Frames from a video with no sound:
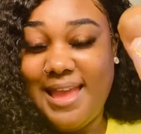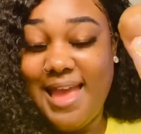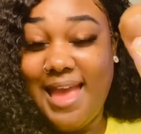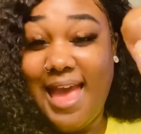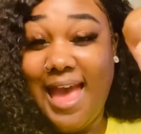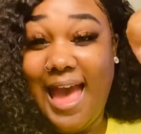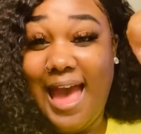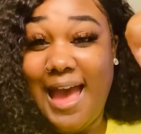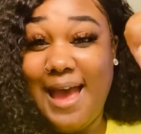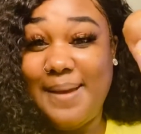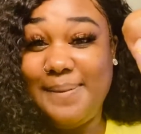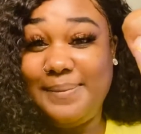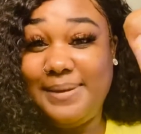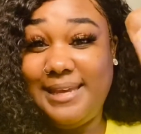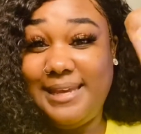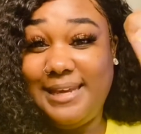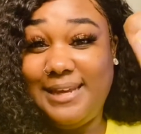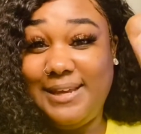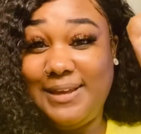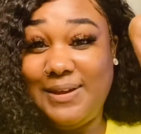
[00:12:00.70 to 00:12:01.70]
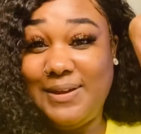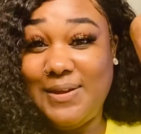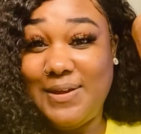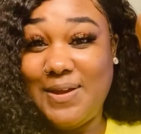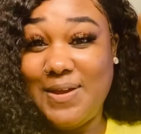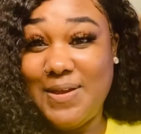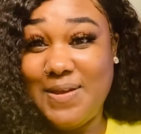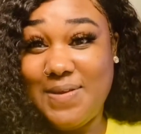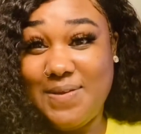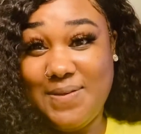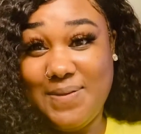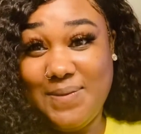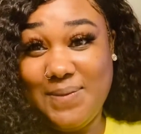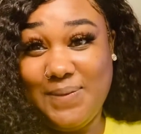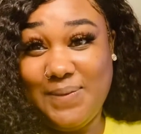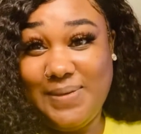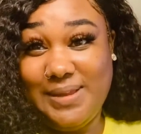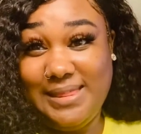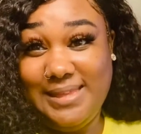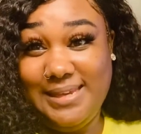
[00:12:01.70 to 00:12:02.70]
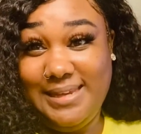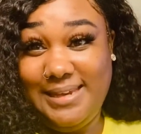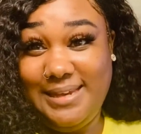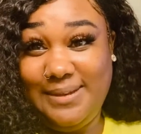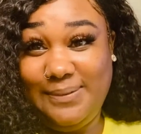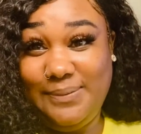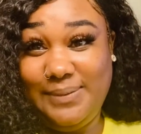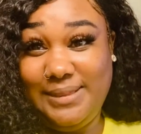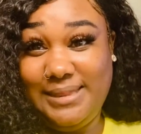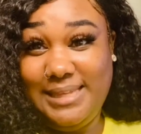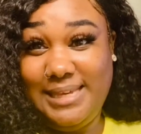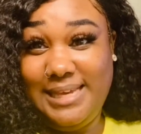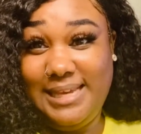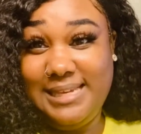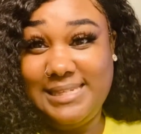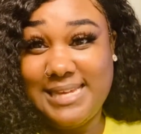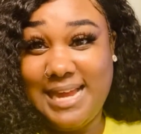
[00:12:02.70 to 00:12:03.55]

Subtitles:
I'm getting really good with these.